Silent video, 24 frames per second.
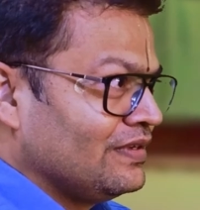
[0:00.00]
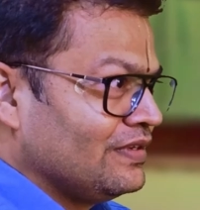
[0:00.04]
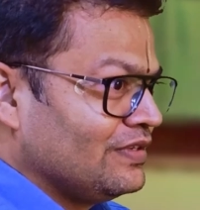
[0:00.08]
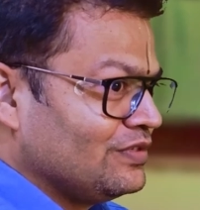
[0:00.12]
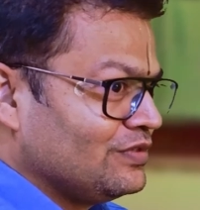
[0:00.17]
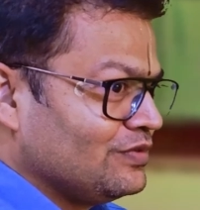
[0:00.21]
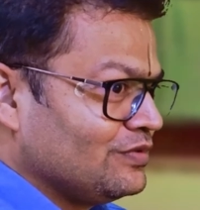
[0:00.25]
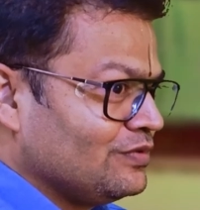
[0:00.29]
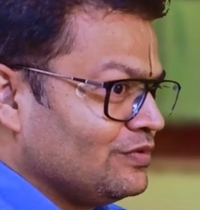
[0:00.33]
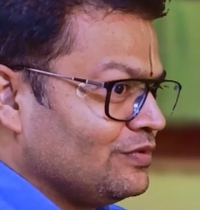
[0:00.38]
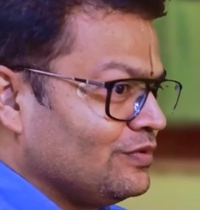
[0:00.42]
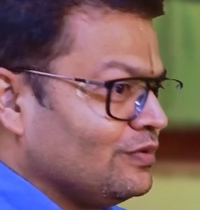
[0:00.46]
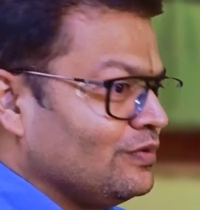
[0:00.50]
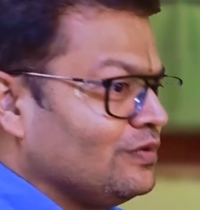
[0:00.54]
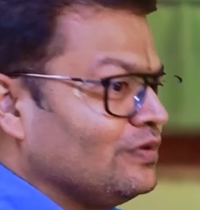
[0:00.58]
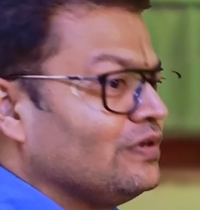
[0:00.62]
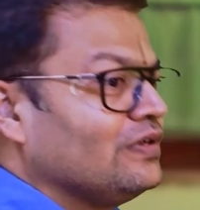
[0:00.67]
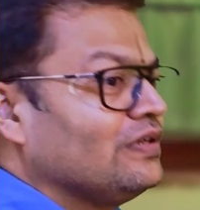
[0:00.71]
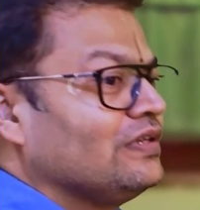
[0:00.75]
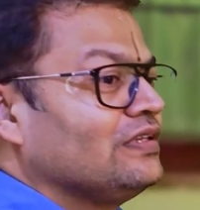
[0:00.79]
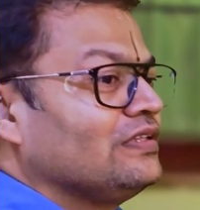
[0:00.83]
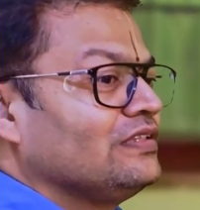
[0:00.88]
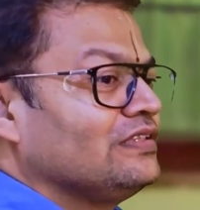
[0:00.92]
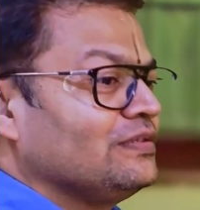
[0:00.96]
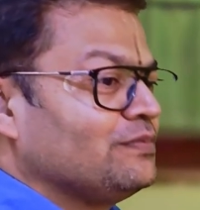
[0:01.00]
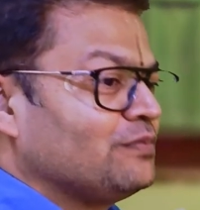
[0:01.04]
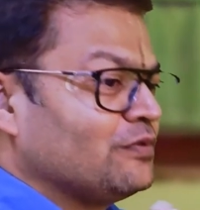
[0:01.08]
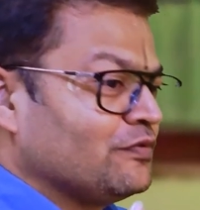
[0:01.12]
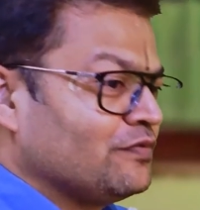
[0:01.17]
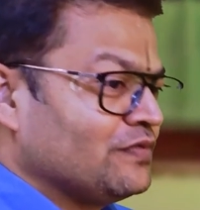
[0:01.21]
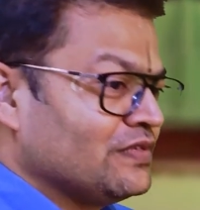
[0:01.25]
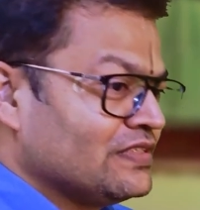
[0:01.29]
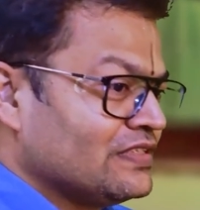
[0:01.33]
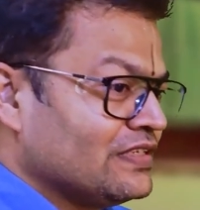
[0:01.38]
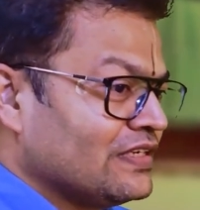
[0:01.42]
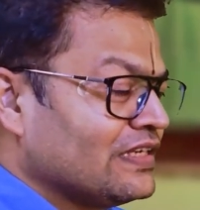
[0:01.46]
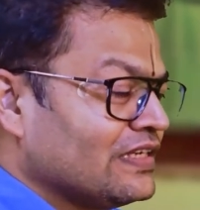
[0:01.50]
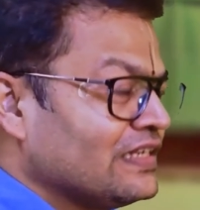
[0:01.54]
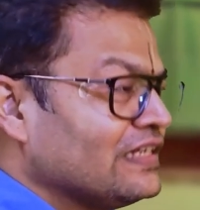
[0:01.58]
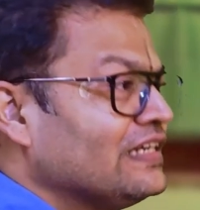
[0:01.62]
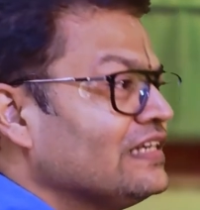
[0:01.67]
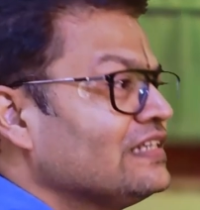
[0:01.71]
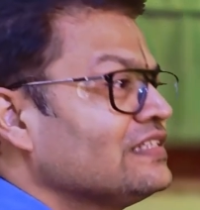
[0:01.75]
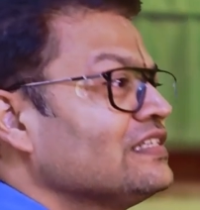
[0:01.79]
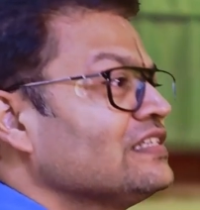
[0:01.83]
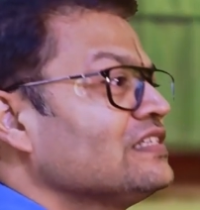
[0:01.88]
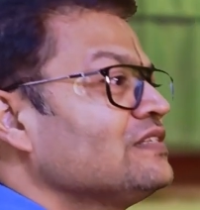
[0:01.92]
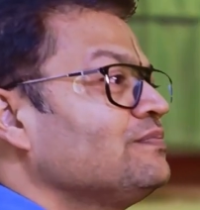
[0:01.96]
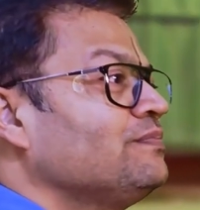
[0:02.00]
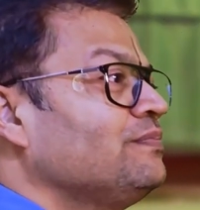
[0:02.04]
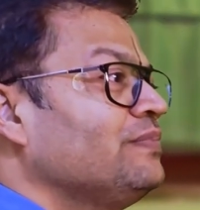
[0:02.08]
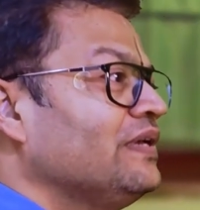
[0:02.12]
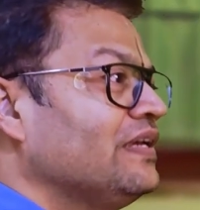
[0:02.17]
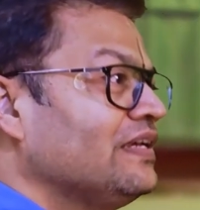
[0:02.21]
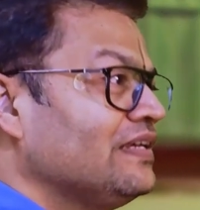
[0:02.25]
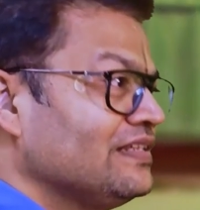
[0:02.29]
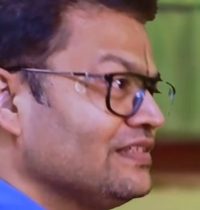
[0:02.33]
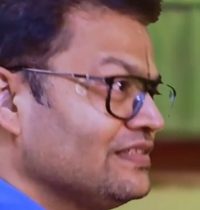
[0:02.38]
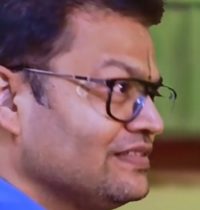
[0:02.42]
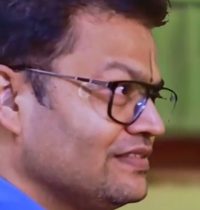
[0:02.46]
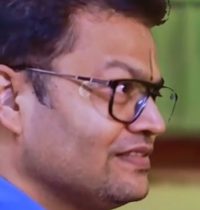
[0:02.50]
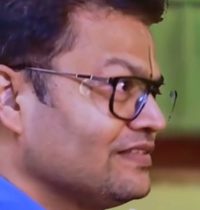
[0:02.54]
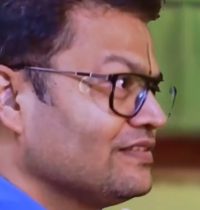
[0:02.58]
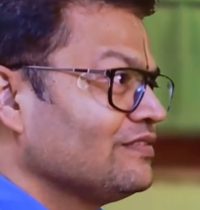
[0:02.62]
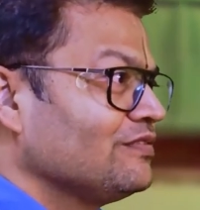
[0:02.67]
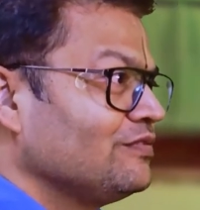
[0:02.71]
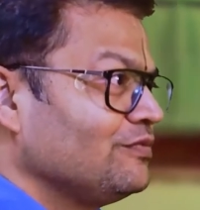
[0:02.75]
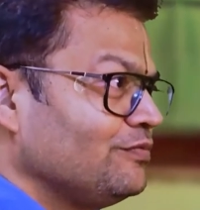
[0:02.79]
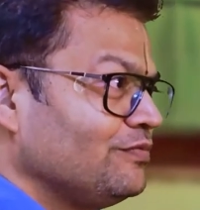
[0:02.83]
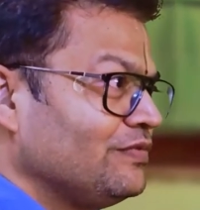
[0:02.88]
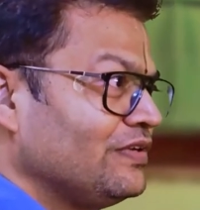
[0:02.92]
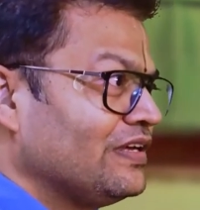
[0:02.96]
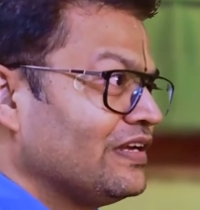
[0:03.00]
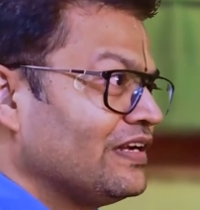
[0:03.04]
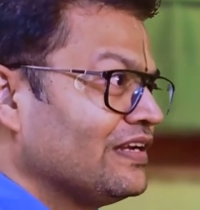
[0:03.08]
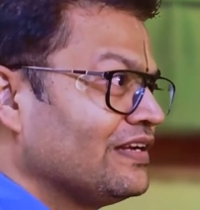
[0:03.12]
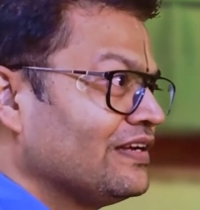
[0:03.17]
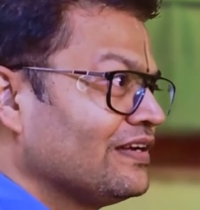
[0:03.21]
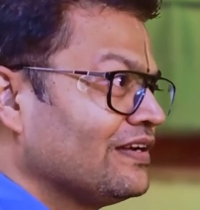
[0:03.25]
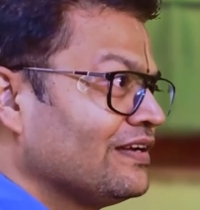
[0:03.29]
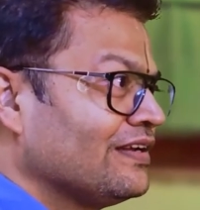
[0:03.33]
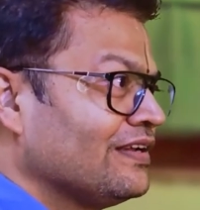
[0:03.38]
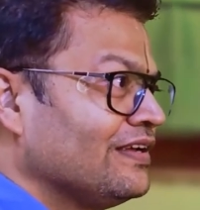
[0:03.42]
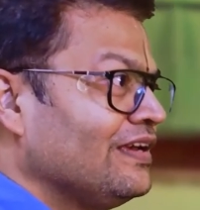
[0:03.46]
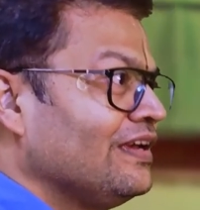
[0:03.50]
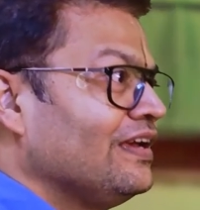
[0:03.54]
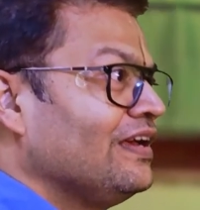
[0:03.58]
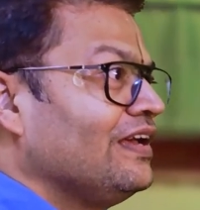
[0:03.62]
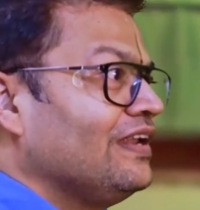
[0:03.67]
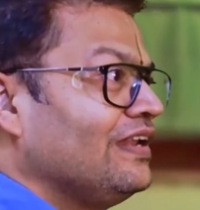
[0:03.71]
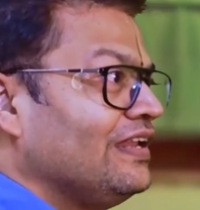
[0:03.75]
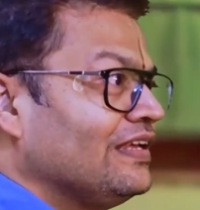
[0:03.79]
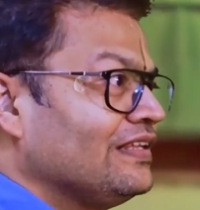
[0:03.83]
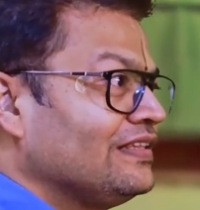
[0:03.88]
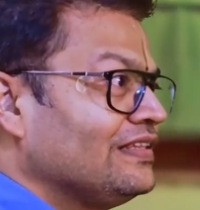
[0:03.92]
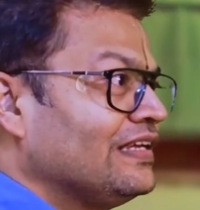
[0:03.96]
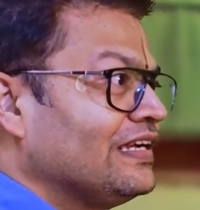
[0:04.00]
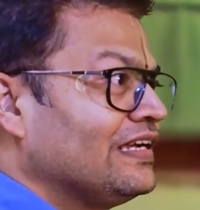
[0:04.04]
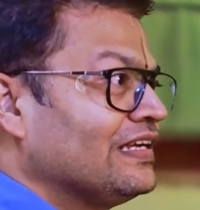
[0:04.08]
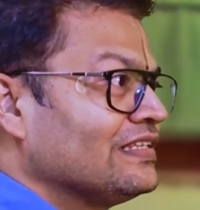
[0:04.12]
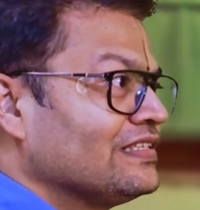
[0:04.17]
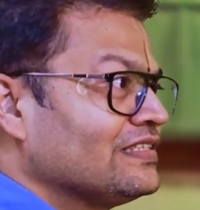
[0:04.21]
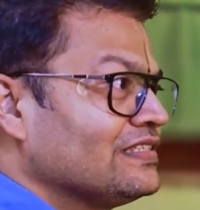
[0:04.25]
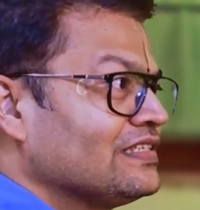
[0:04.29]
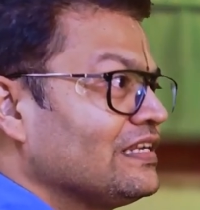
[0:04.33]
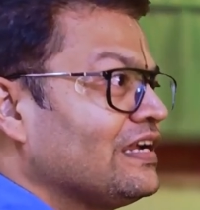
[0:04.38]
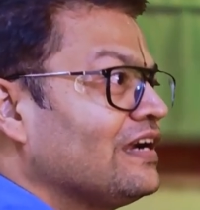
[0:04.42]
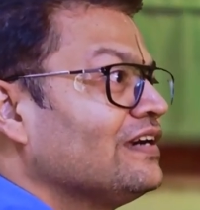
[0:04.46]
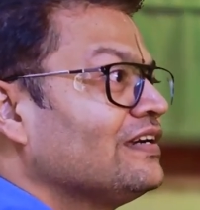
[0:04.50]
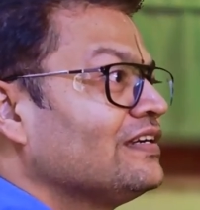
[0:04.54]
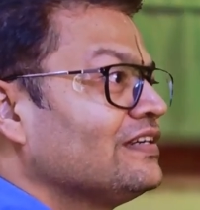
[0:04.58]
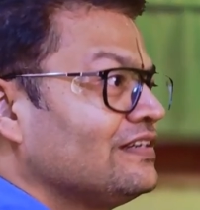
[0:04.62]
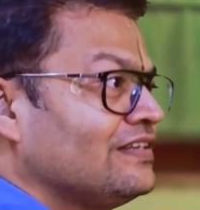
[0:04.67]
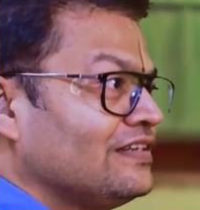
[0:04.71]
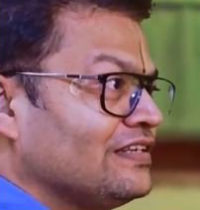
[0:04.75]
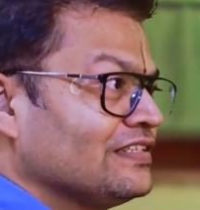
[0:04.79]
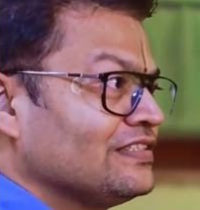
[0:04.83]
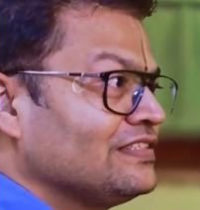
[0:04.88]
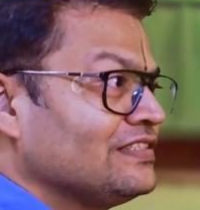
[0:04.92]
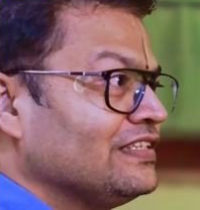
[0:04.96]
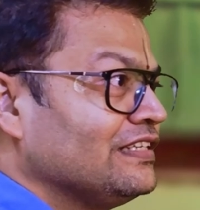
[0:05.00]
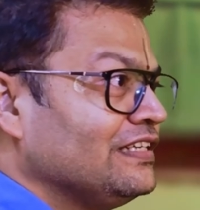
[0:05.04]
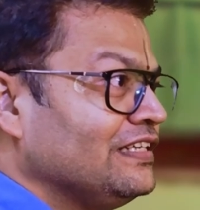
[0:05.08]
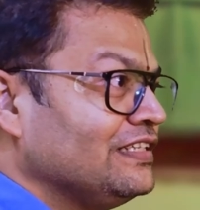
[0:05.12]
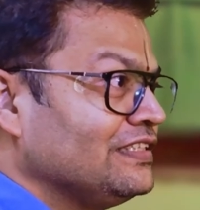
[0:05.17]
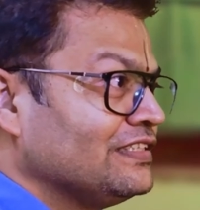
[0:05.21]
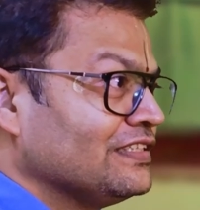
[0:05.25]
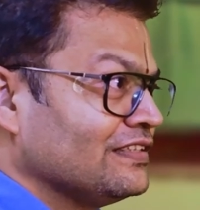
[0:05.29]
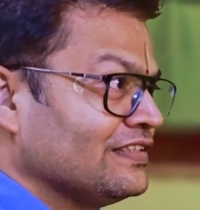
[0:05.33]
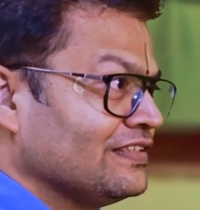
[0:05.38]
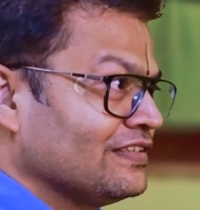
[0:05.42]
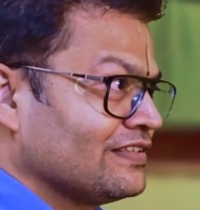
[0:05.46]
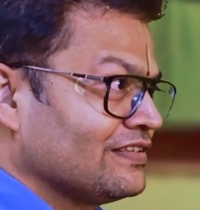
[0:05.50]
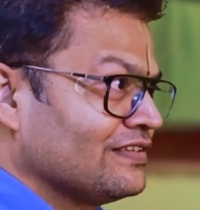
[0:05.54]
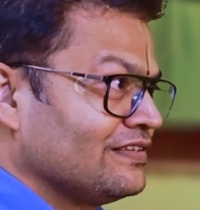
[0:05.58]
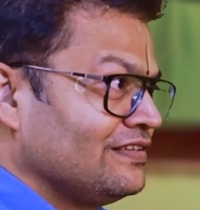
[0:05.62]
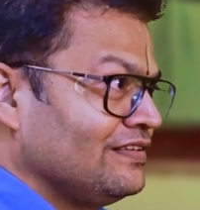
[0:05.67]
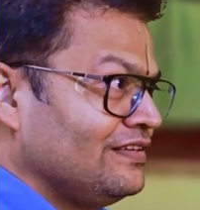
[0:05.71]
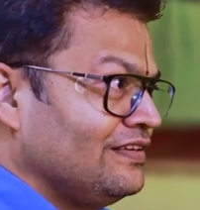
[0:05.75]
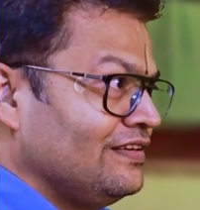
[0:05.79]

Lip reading: So the professor creates a space wherein like they can start trusting each other,